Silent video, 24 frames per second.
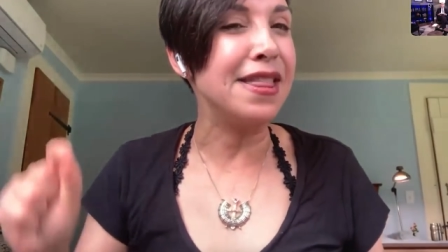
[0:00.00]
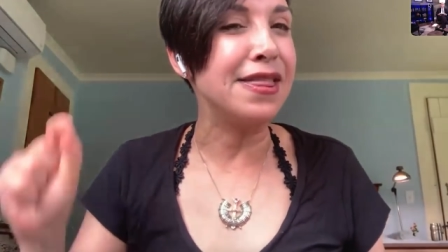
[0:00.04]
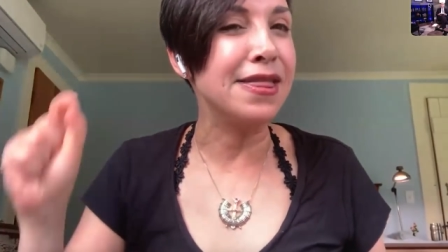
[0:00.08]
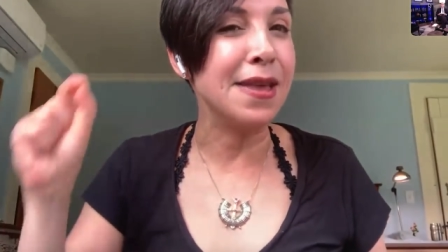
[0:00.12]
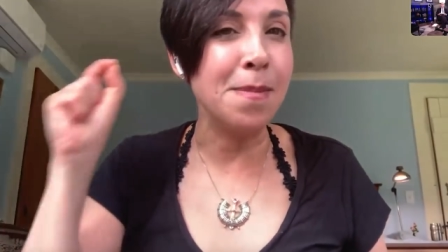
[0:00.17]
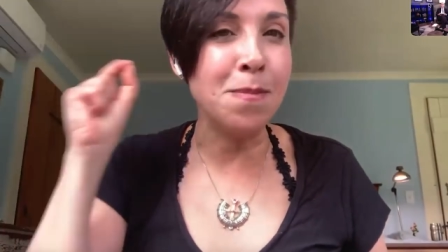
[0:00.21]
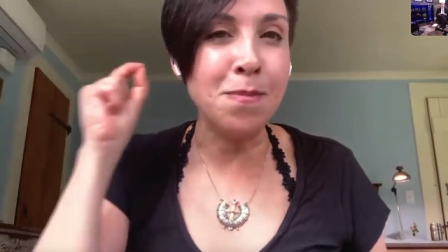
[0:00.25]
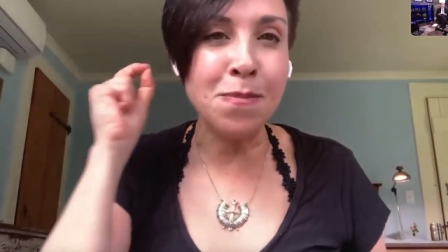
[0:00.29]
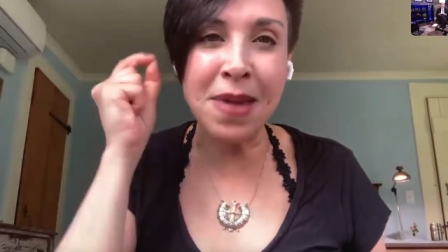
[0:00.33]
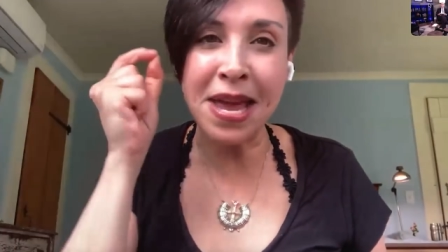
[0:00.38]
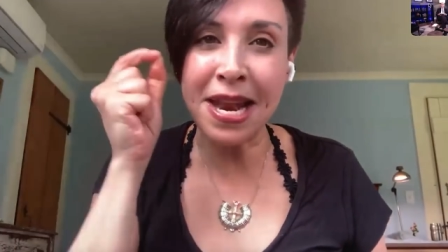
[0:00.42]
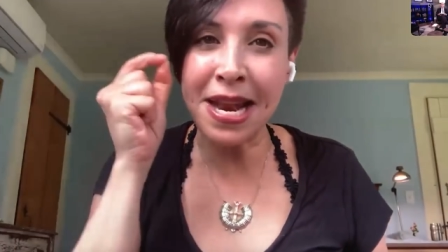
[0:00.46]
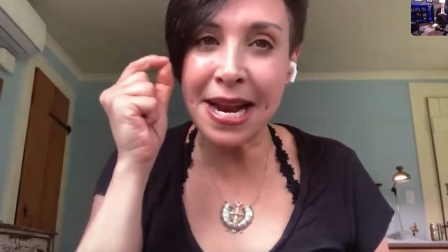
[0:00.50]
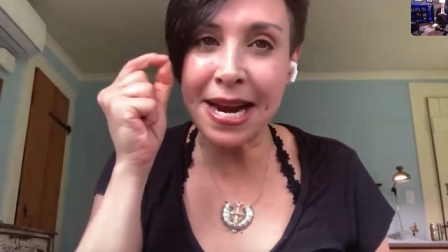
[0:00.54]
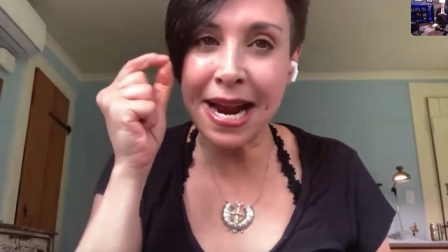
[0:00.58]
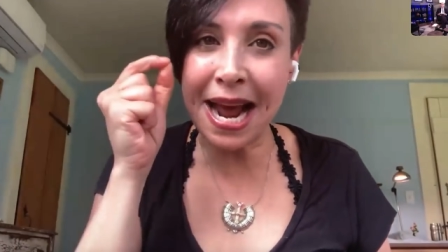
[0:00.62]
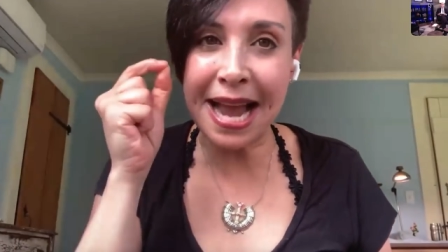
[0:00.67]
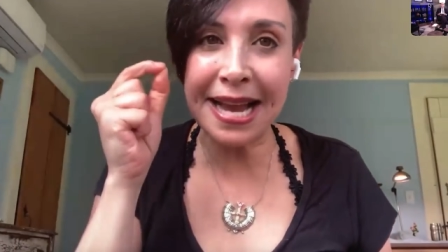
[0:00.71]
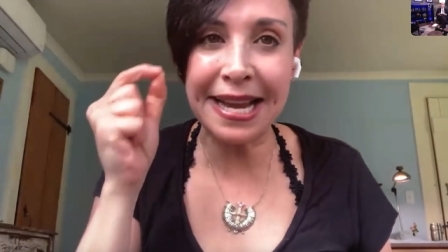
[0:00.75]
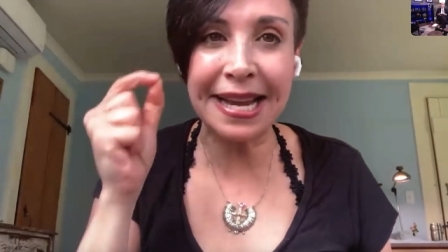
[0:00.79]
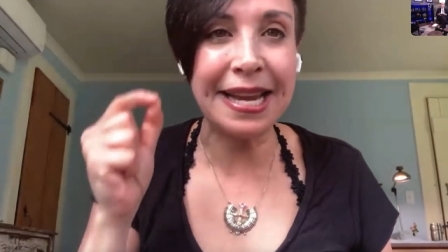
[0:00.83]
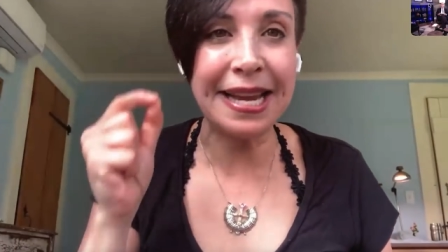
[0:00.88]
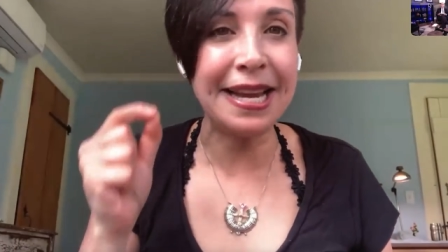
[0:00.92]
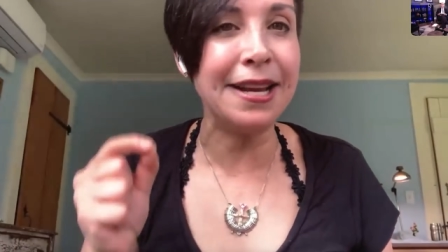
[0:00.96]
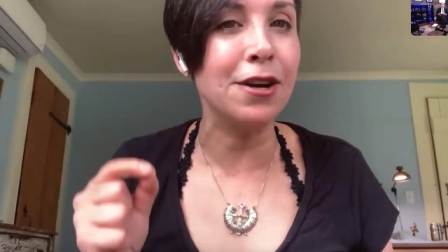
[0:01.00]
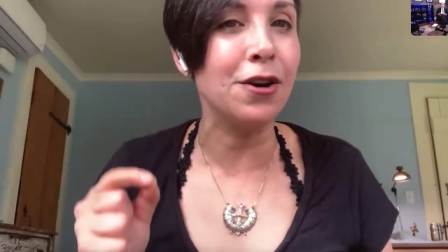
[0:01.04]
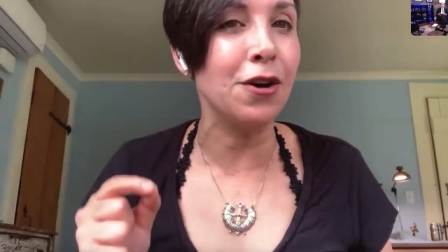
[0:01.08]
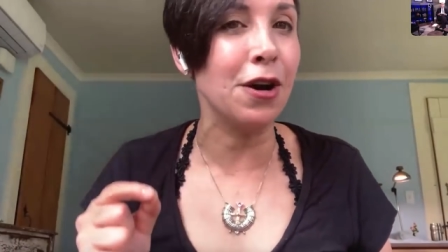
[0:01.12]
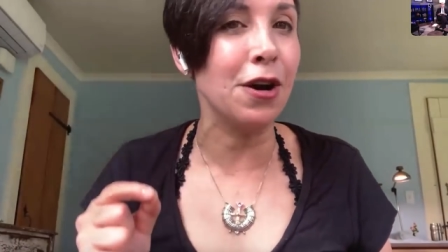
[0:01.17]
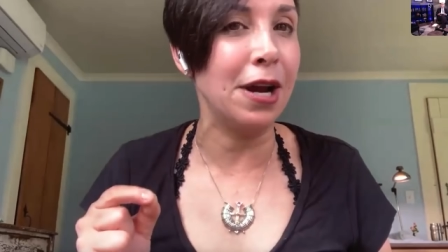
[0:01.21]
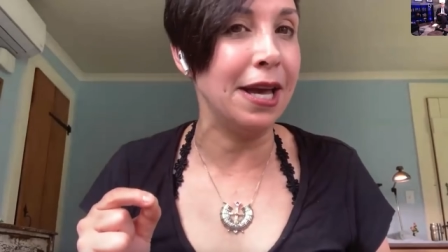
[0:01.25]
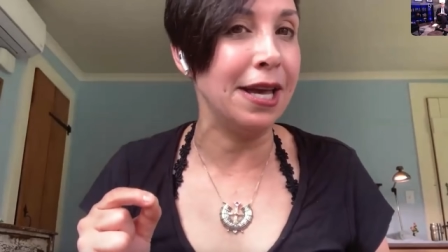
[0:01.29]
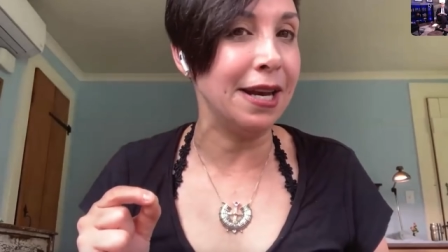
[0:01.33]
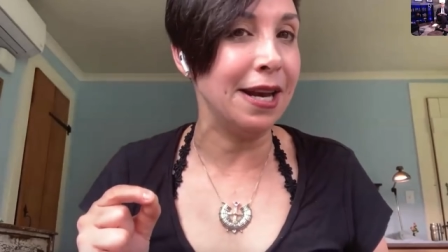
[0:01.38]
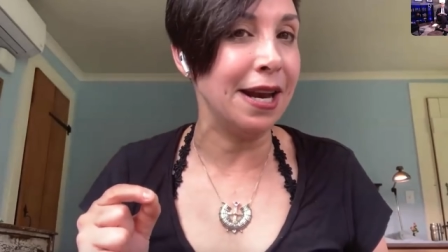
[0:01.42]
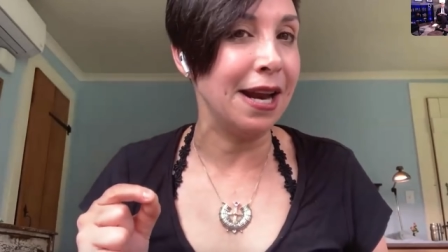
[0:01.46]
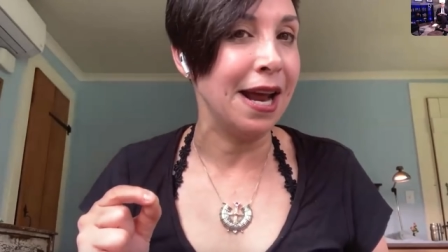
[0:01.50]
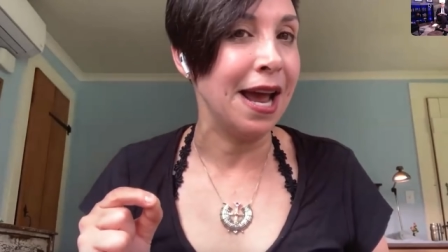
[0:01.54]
the minute I hear it,